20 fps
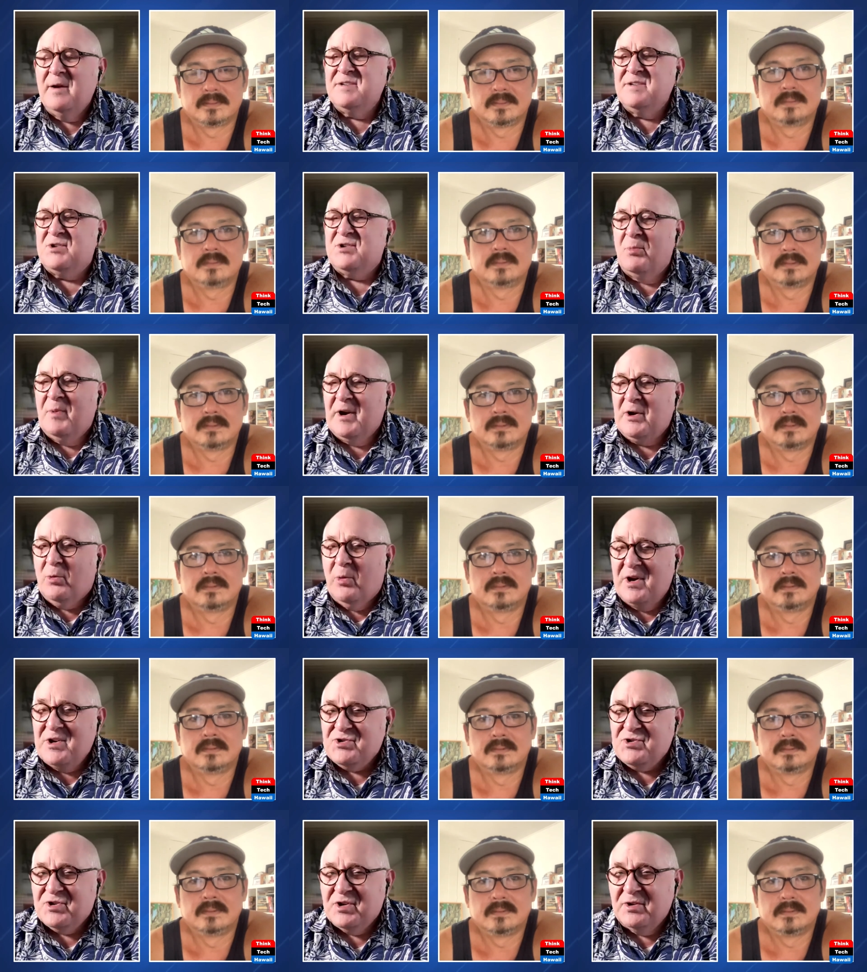Speaker 1: So my
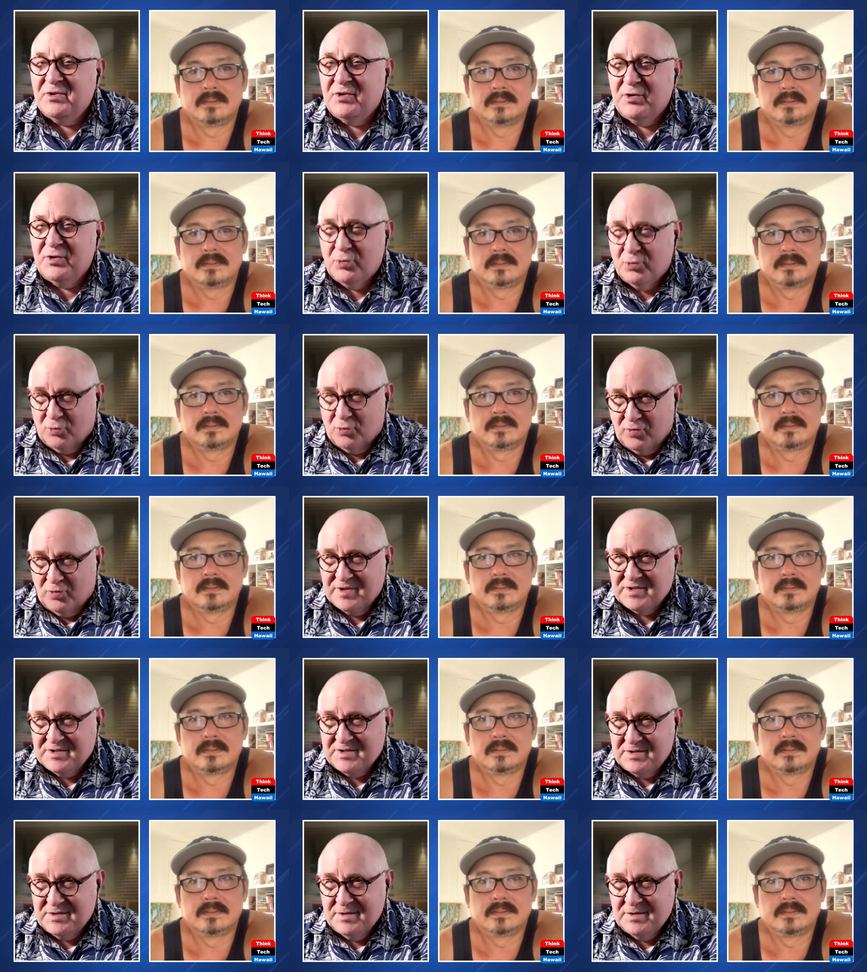question to you,
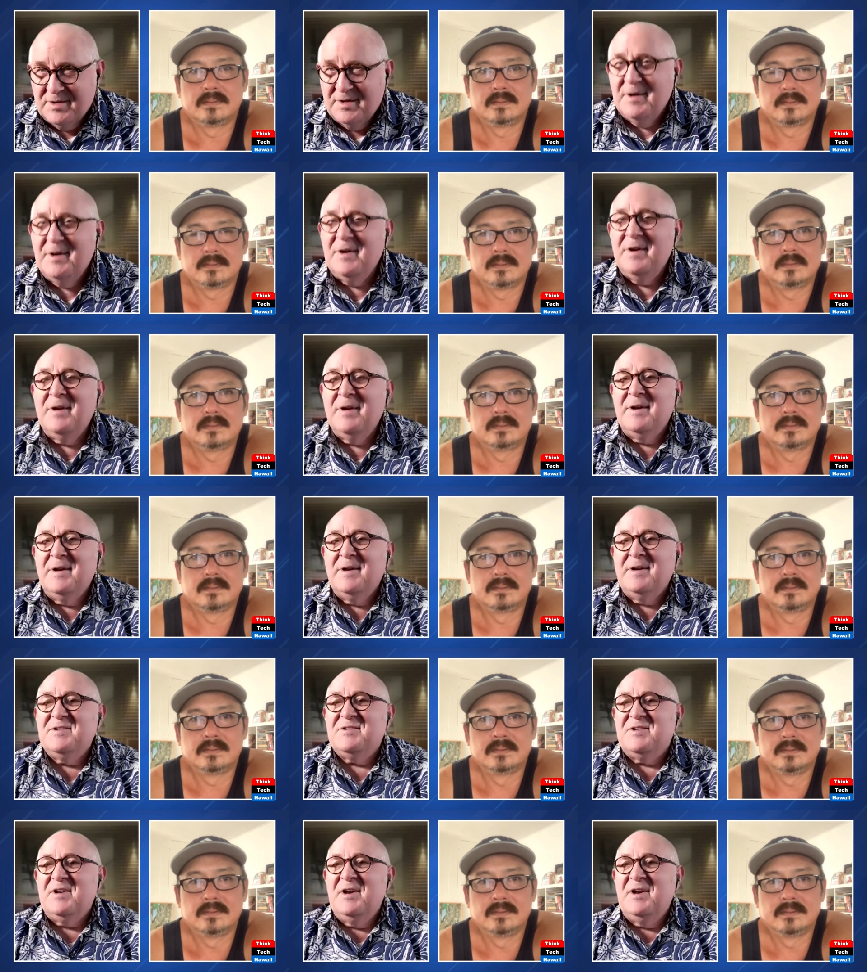Chris,
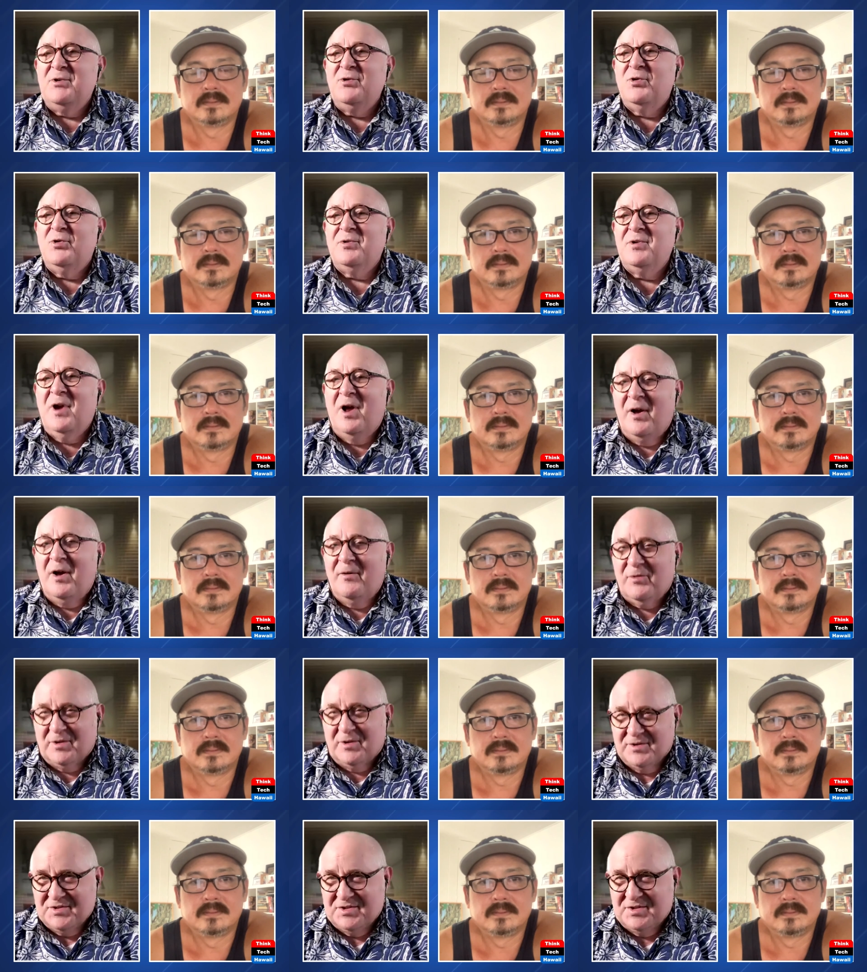is mm-hmm. in your
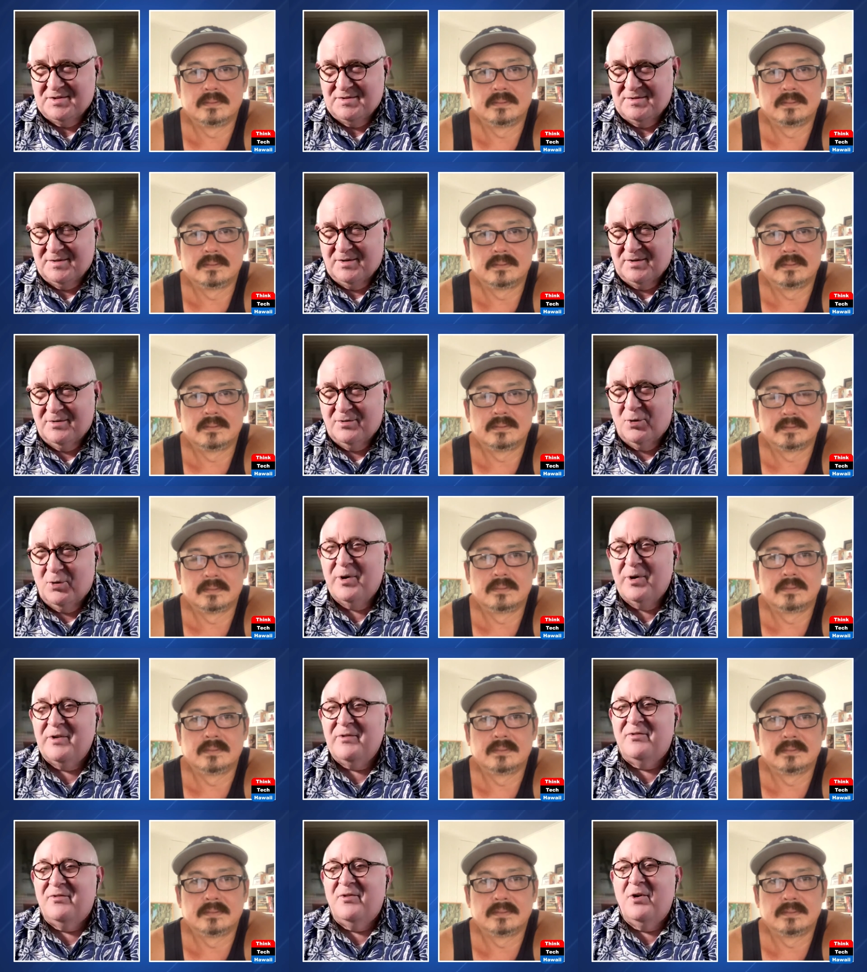novels
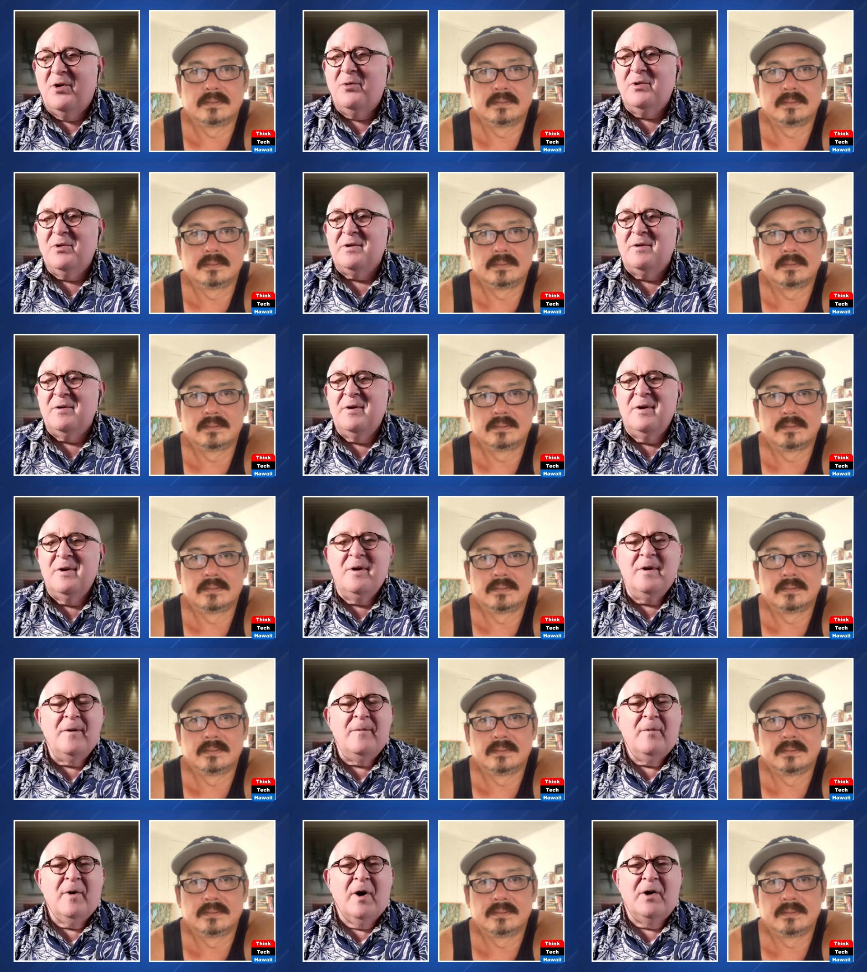going forward,
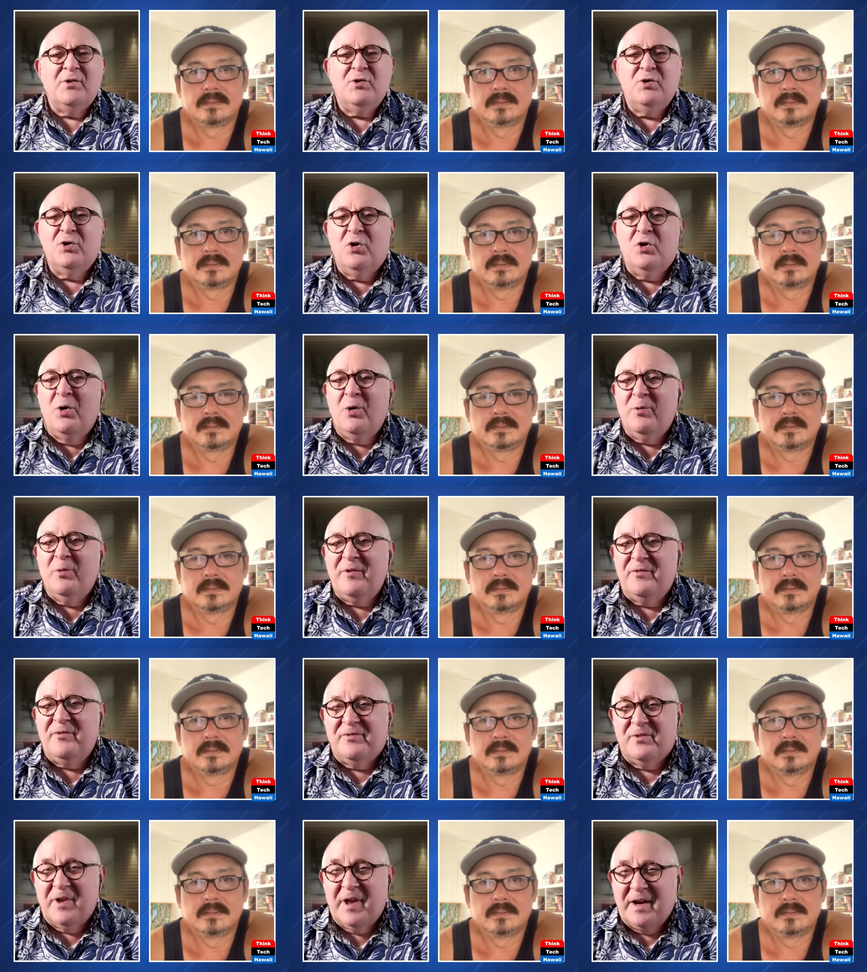are you going to
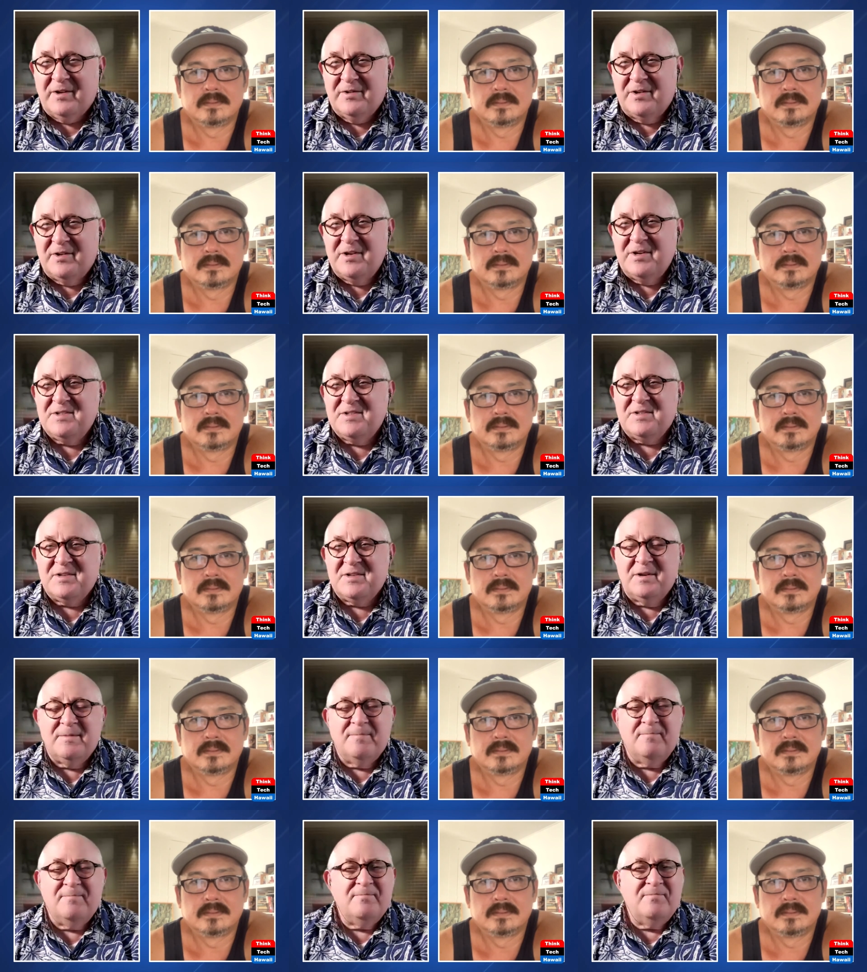reflect these
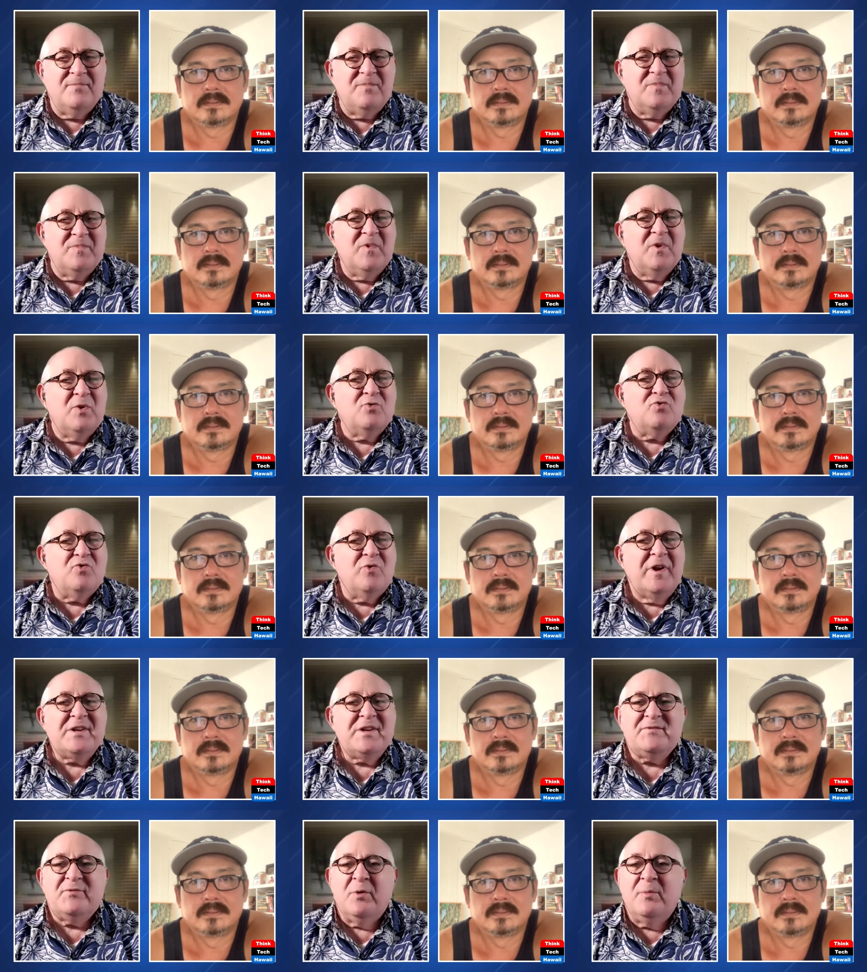um, you know,
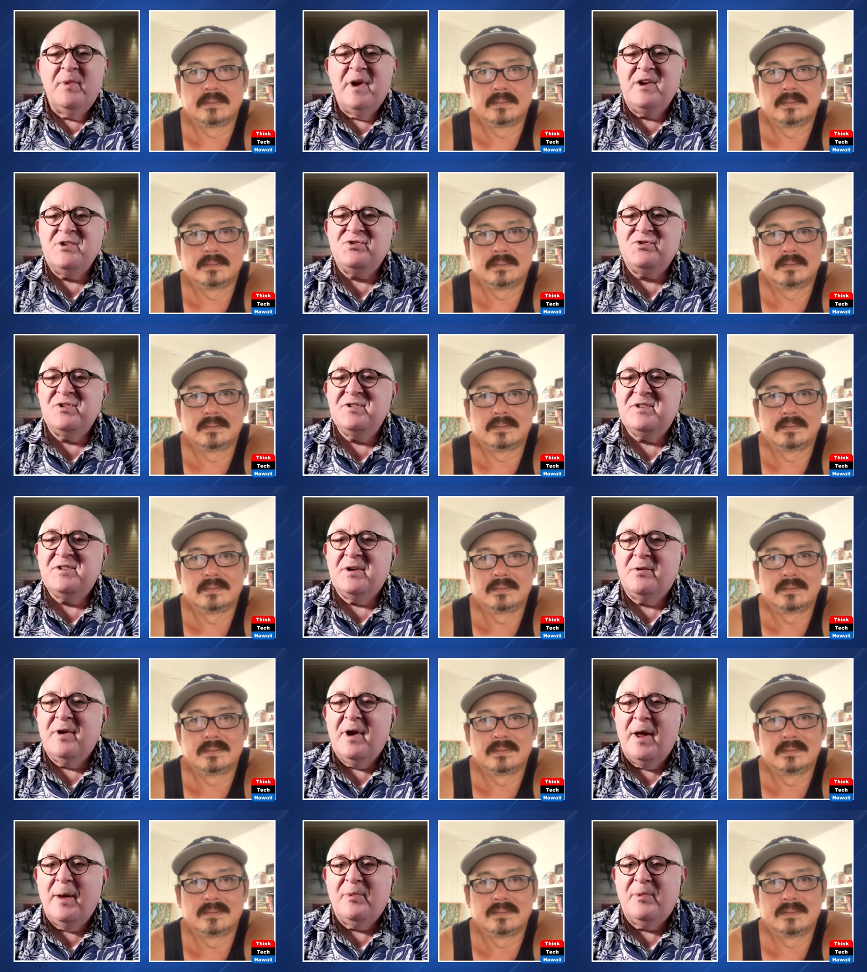transformations that
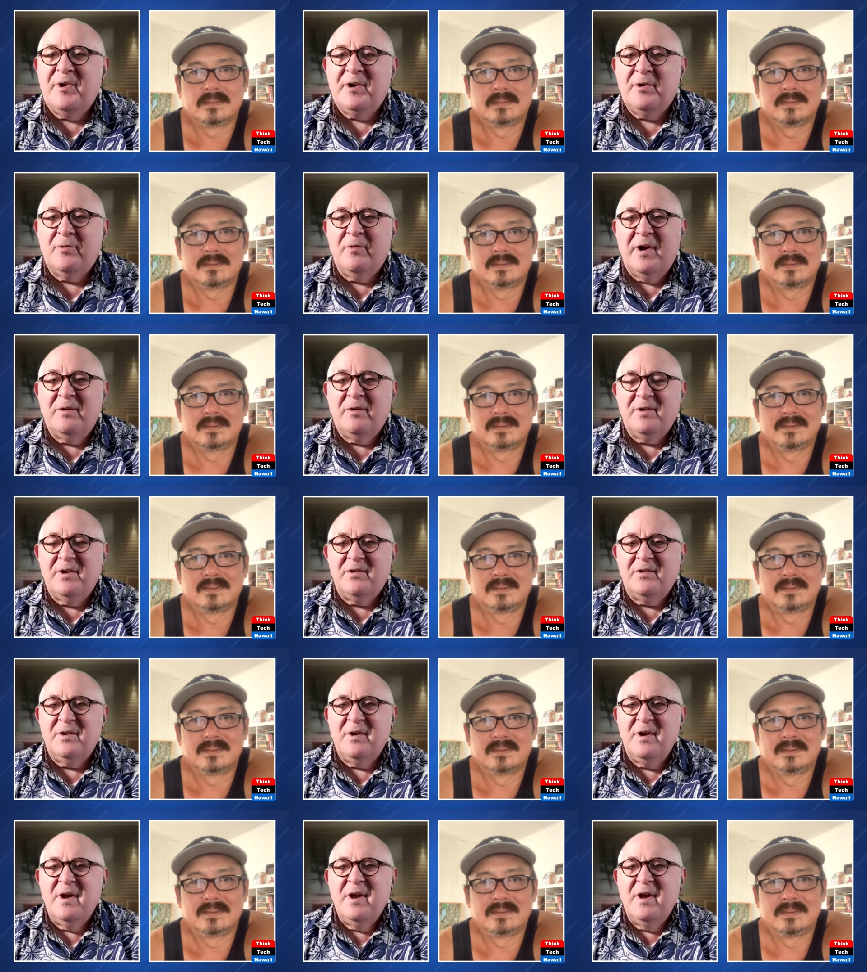are happening around us?